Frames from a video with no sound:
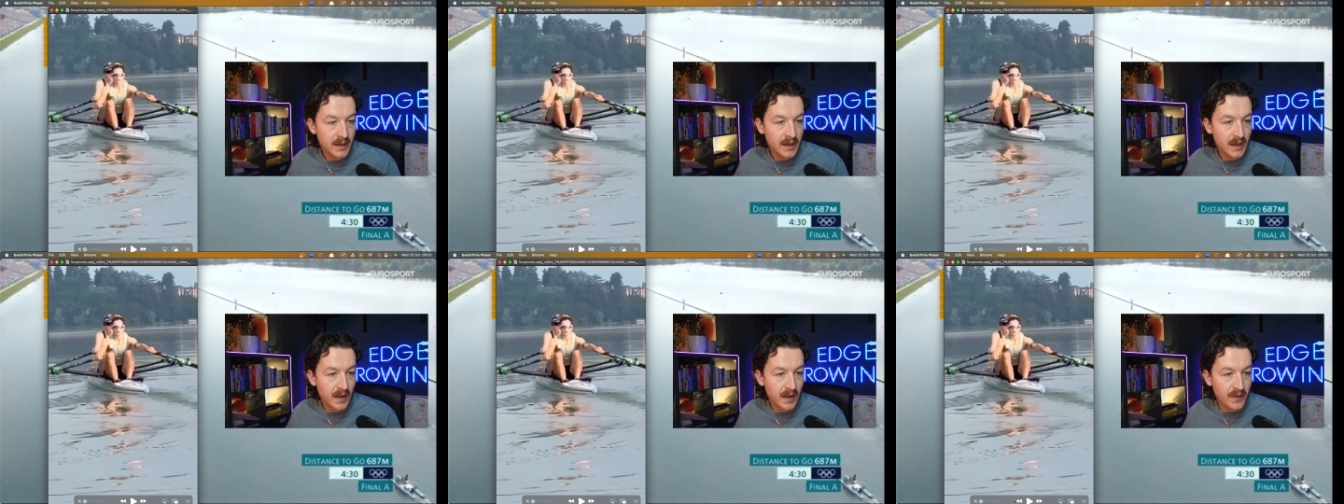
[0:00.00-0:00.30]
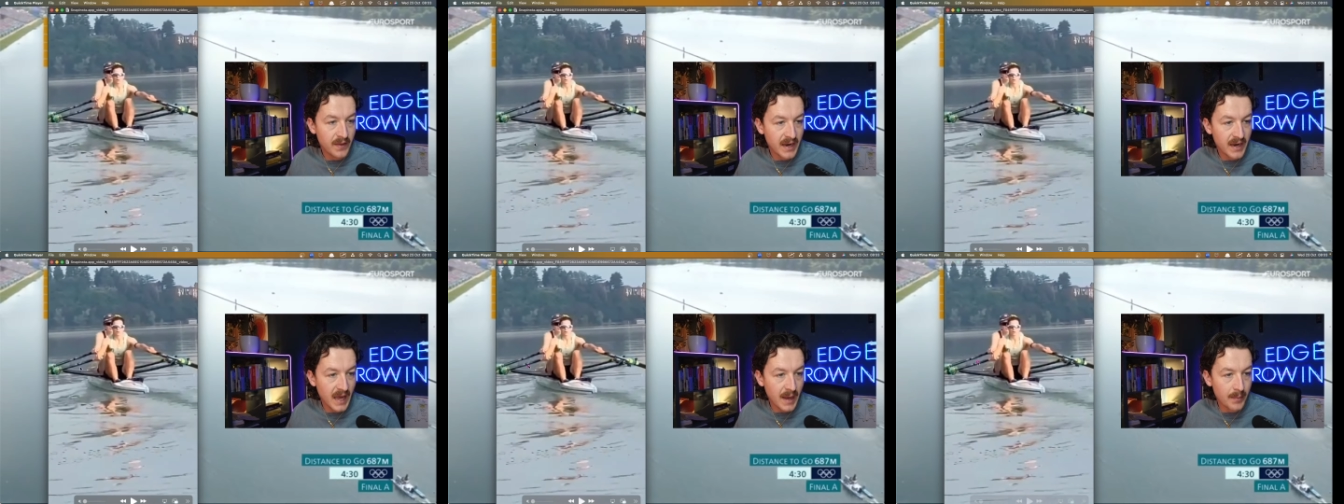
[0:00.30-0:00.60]
And
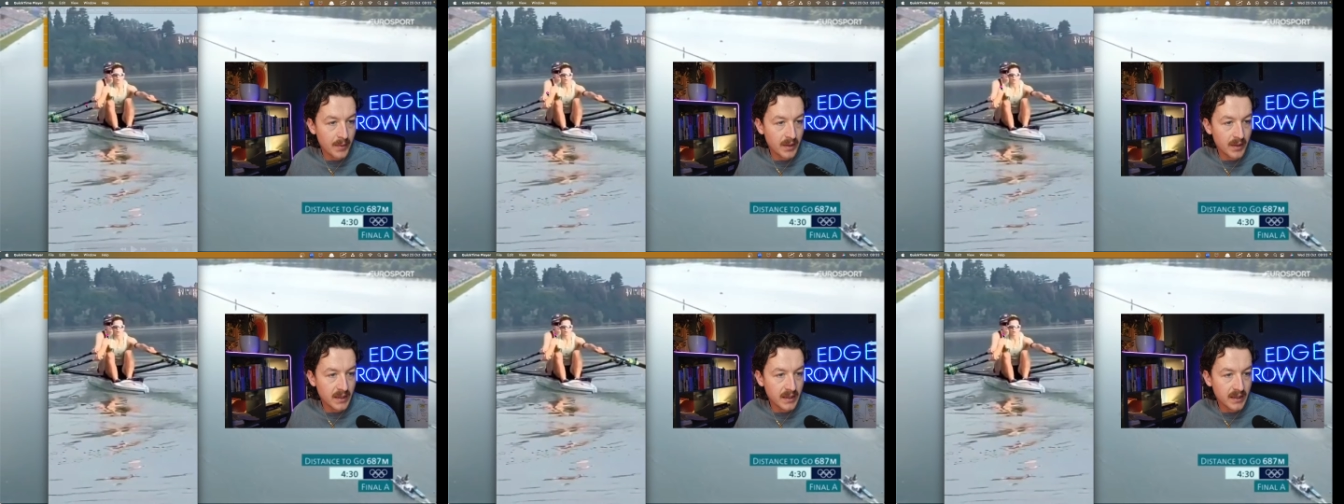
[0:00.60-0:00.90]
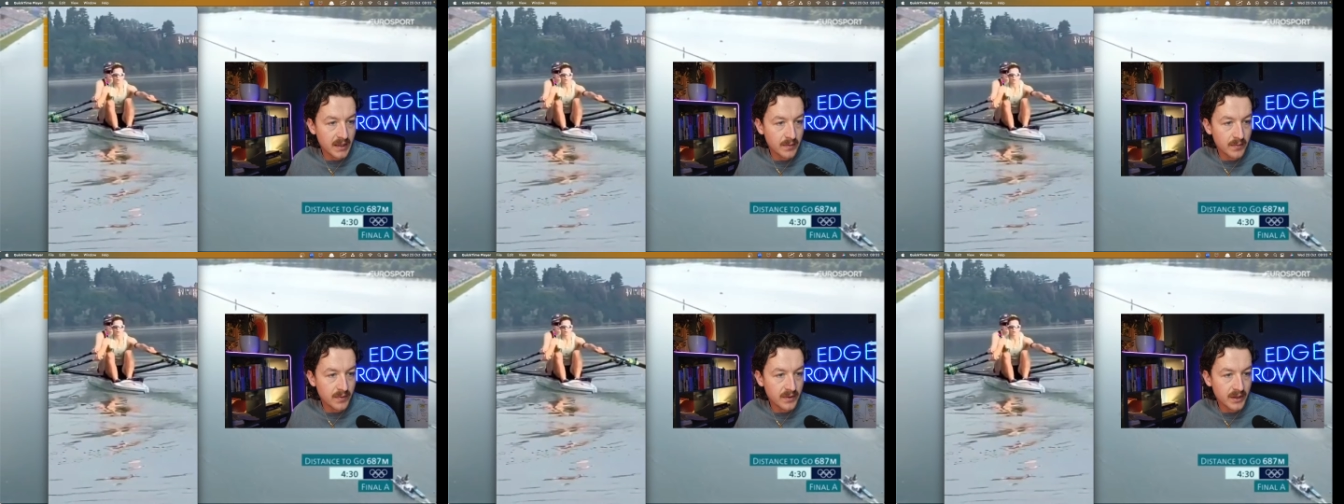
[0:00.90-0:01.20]
then
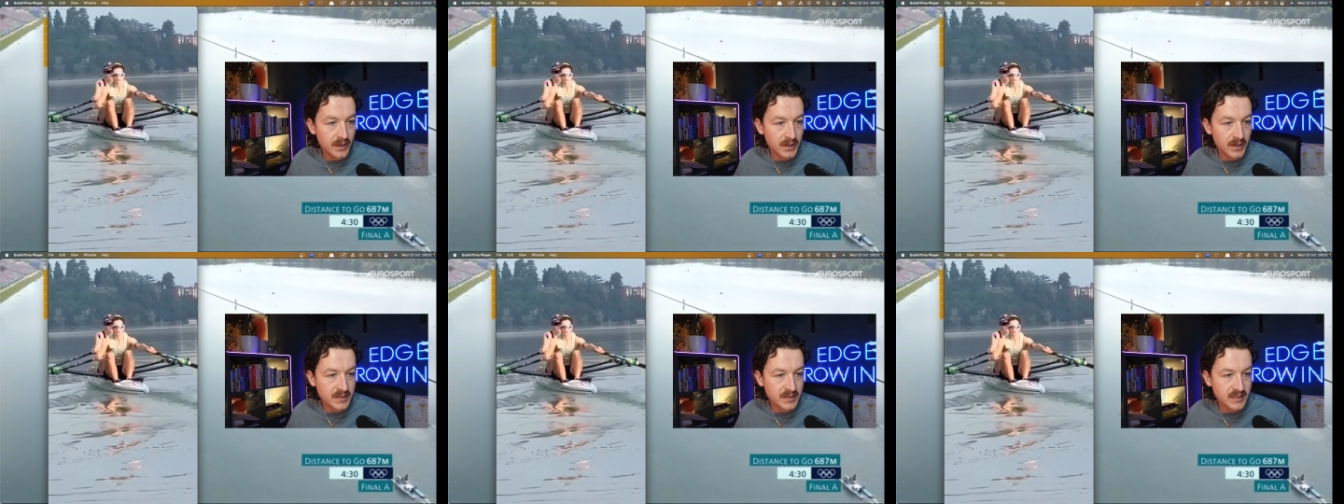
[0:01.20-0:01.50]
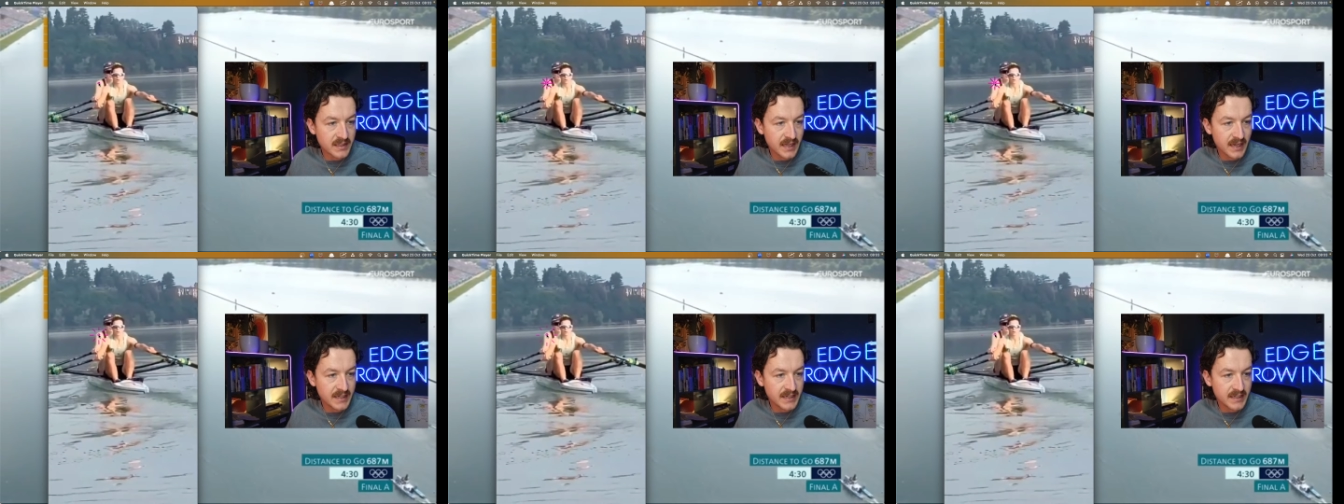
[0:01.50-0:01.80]
Emily, you can see
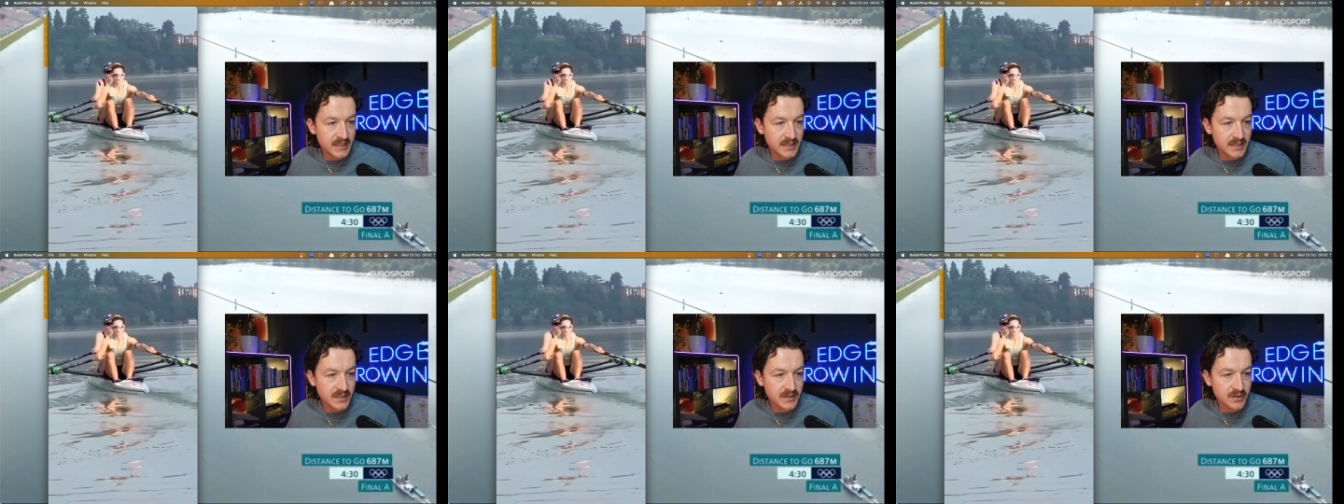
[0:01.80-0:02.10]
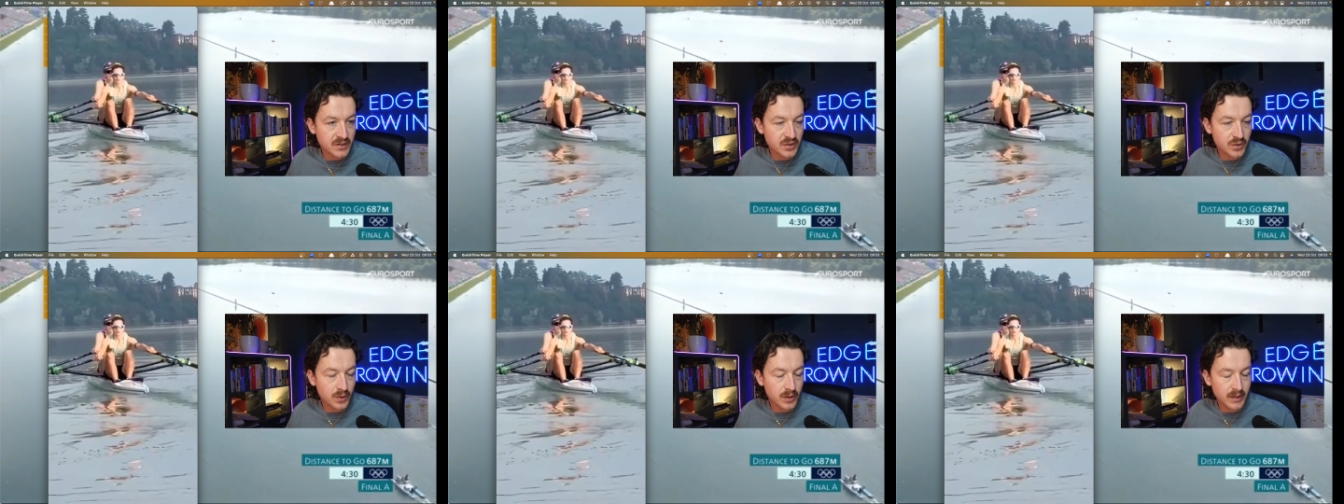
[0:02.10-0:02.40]
that distance
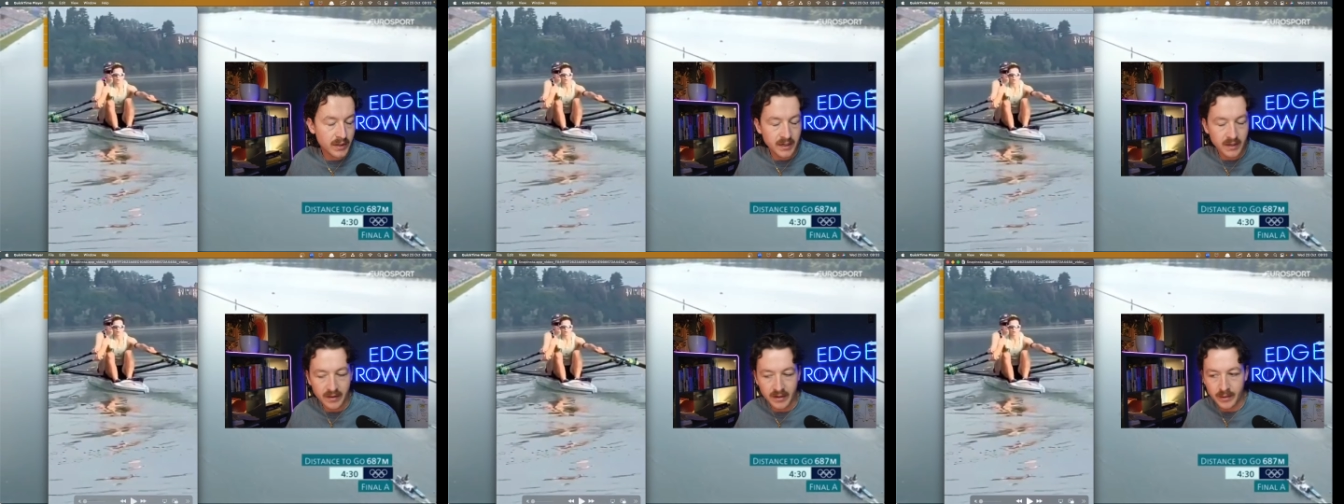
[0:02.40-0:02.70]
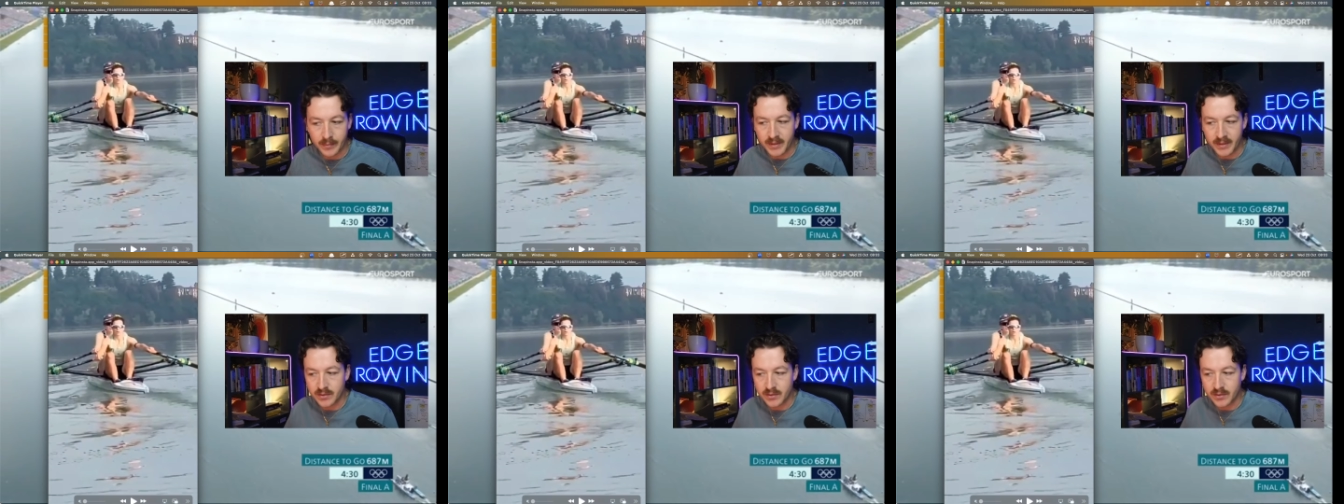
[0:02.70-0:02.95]
shortened a little bit.